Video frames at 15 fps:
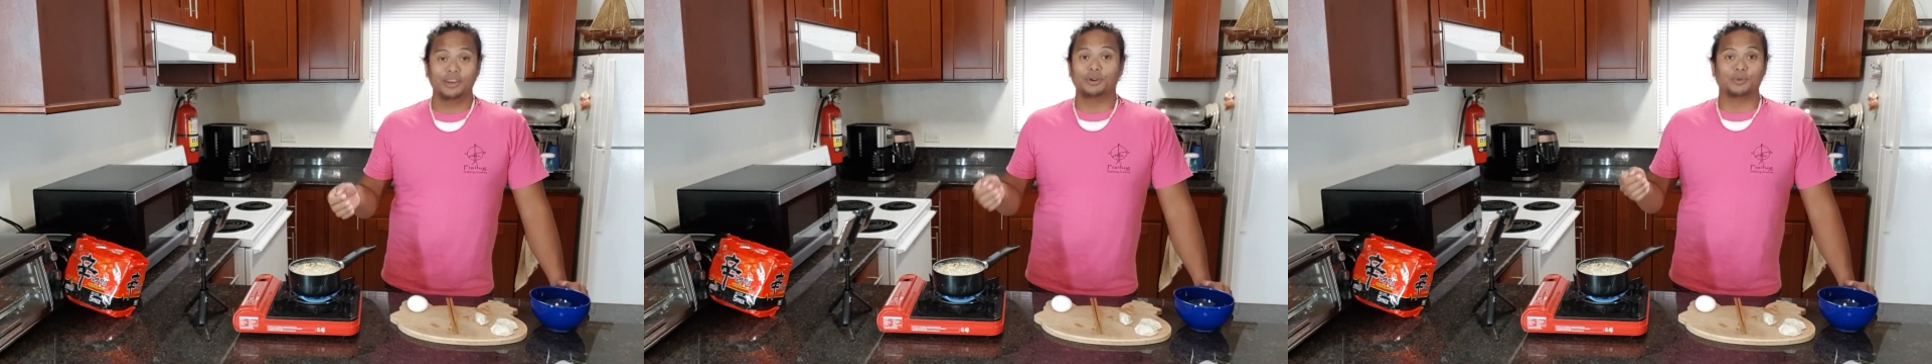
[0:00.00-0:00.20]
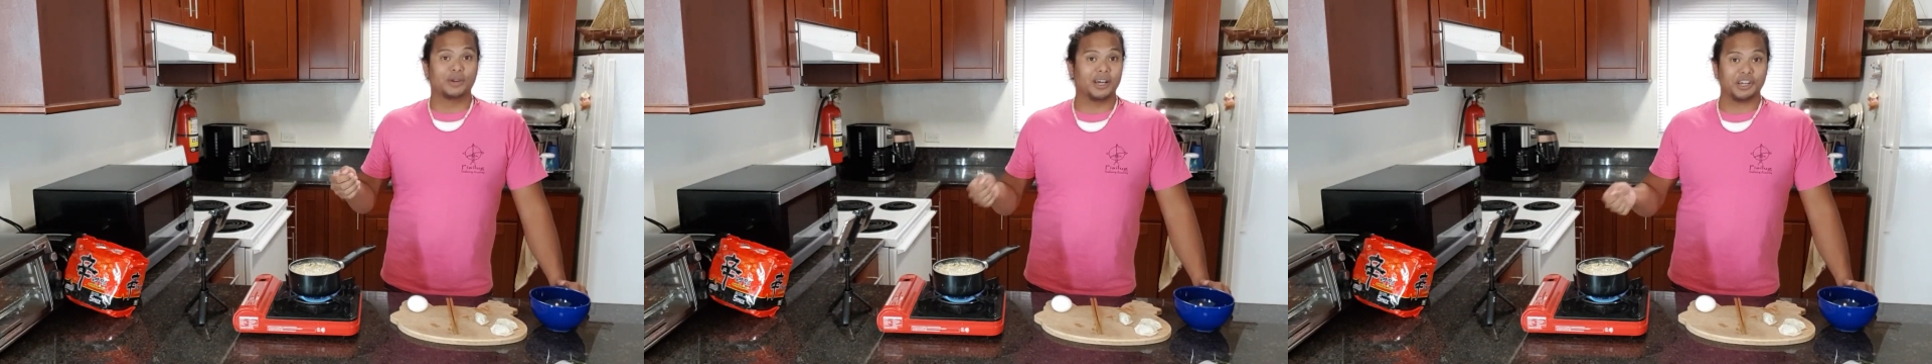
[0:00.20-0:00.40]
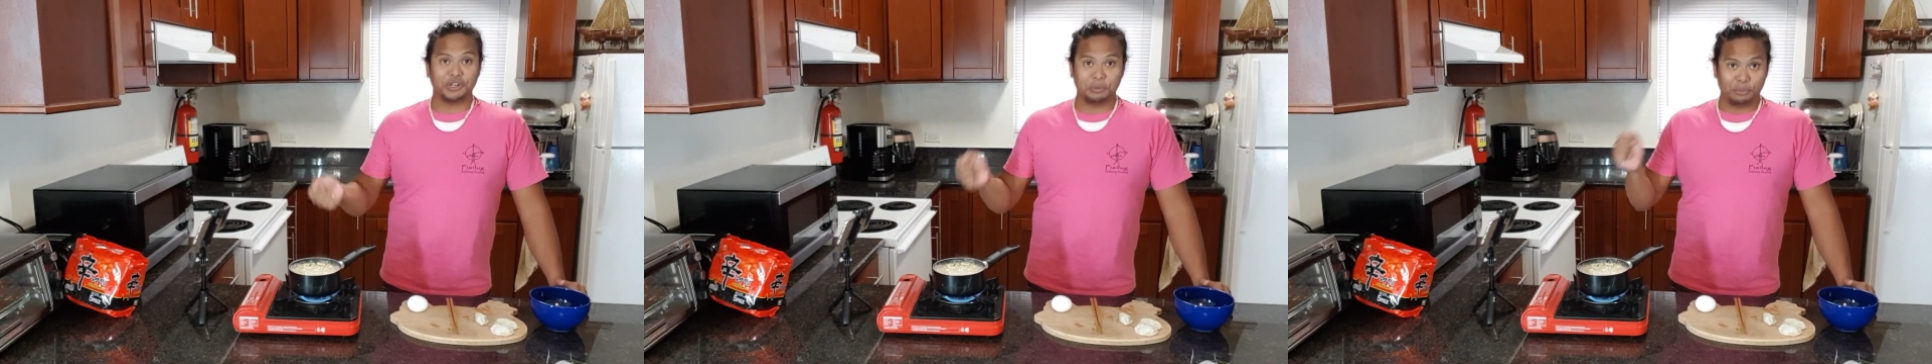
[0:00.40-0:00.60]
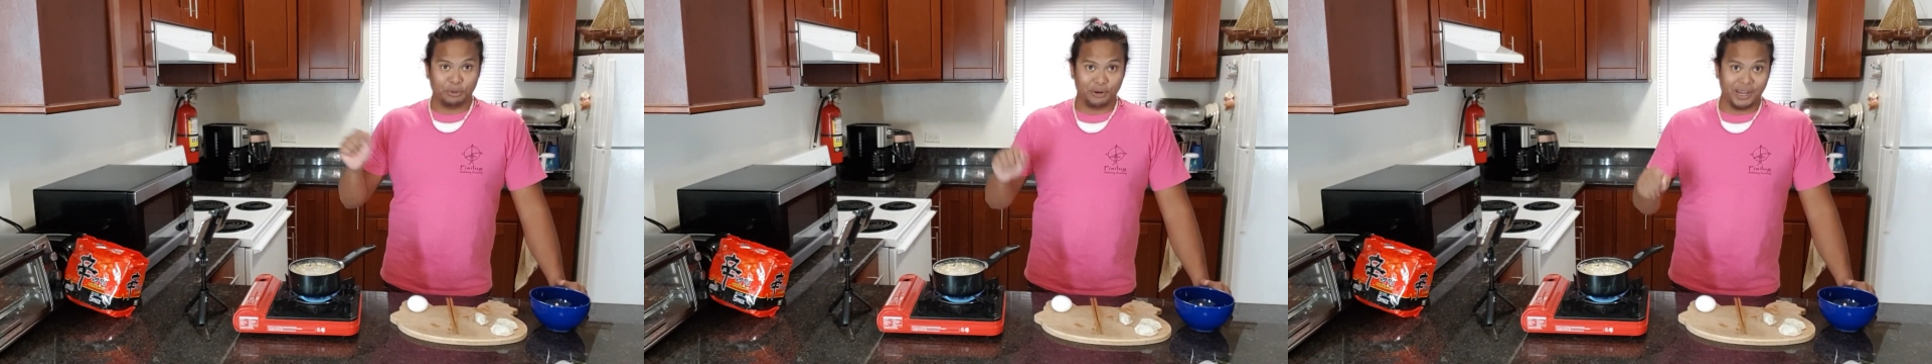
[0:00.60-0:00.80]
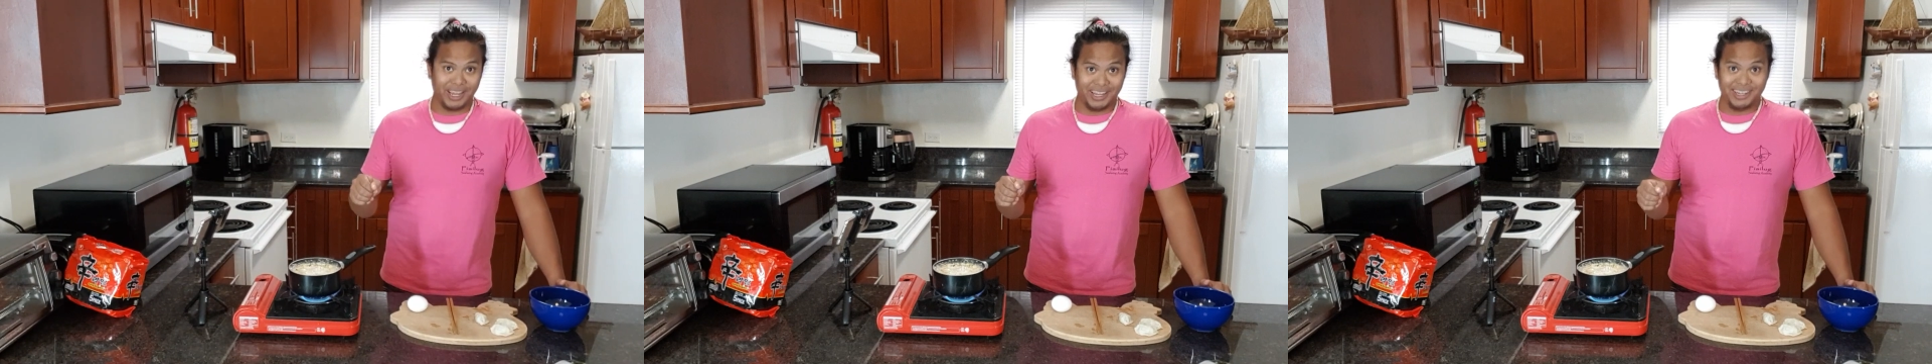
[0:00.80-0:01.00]
We're not going to
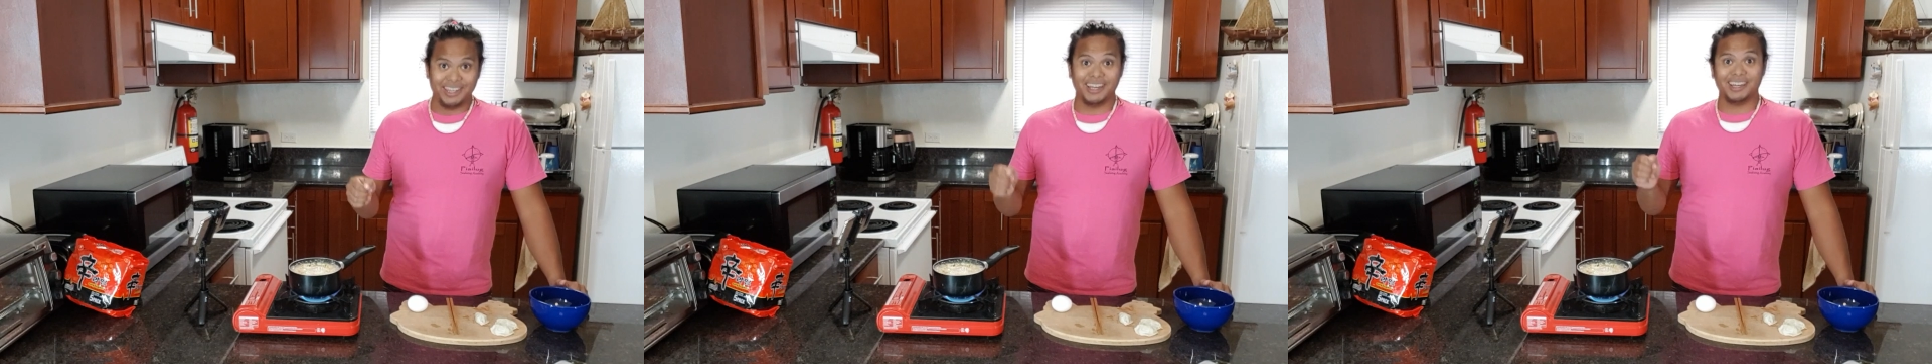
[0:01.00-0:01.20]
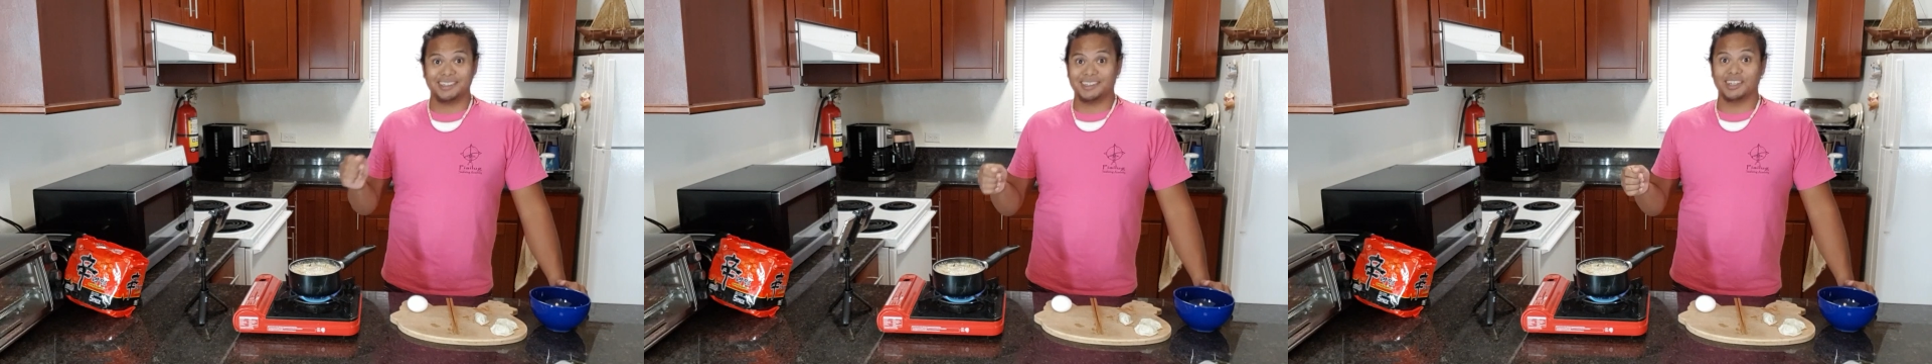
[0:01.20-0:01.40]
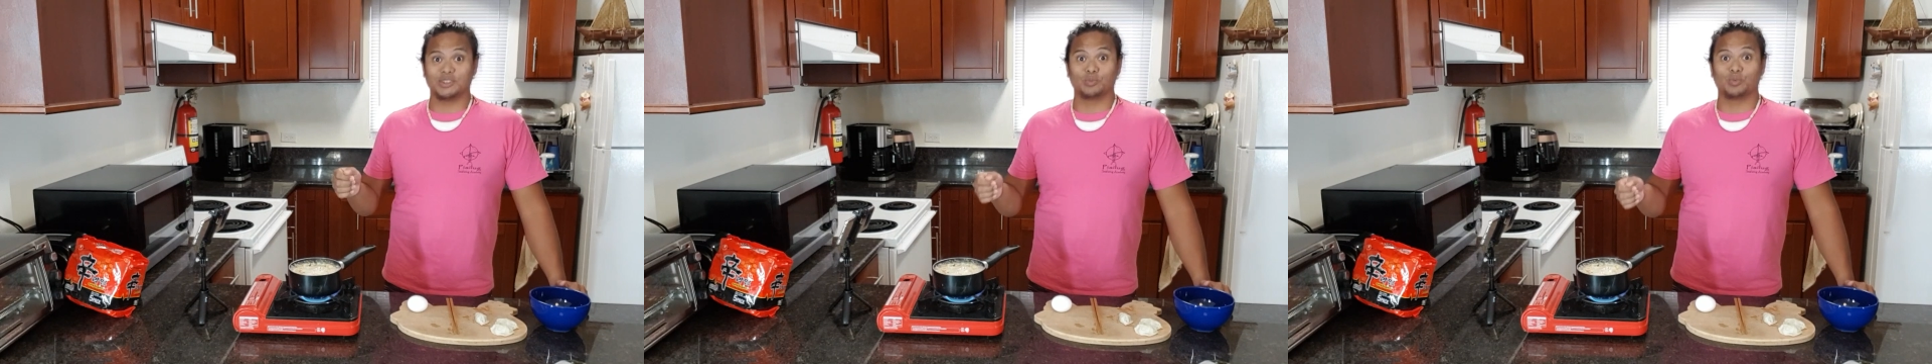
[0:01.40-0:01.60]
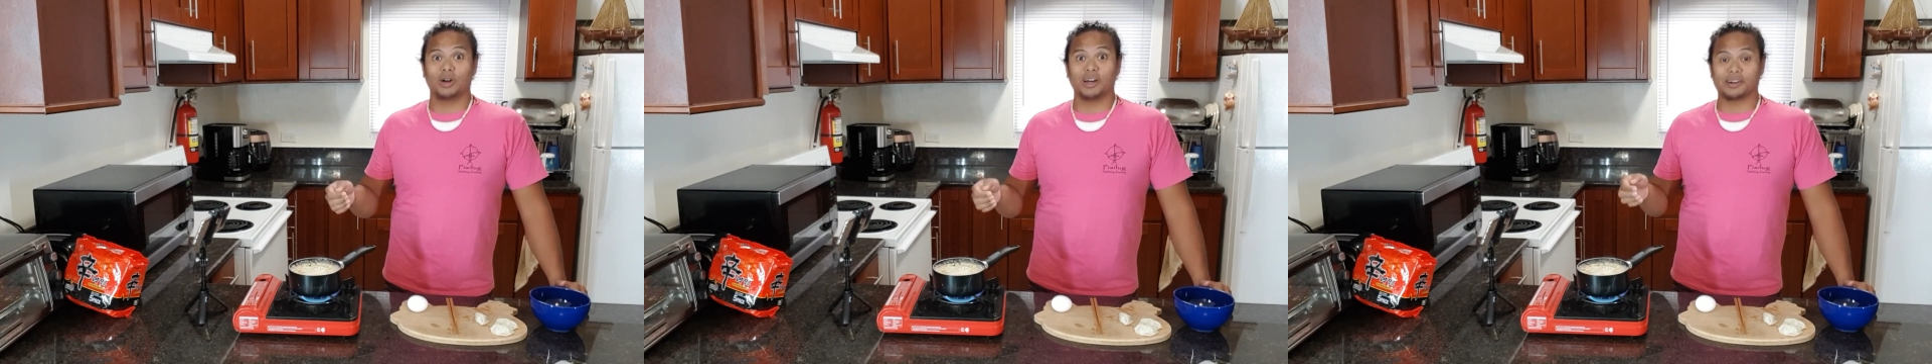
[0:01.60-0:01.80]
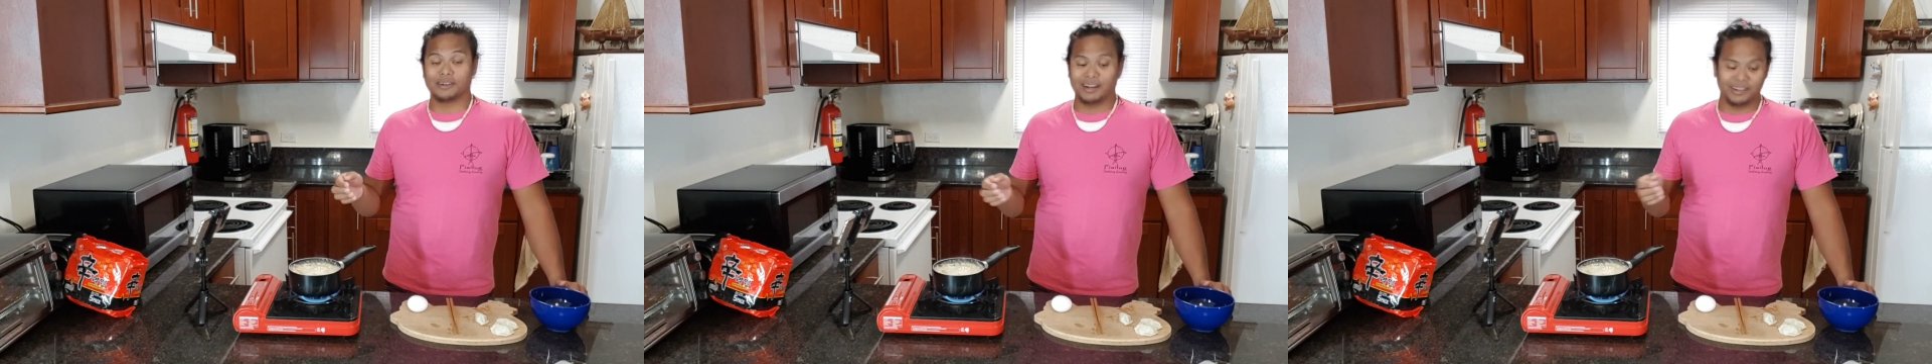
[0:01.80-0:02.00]
pour any excess
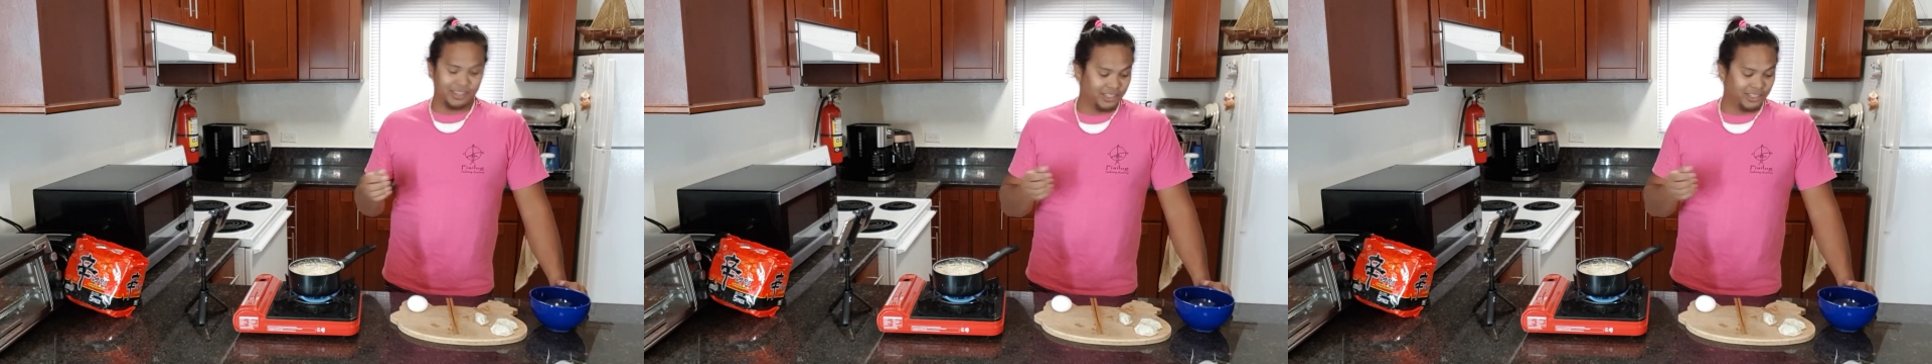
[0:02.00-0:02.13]
water out.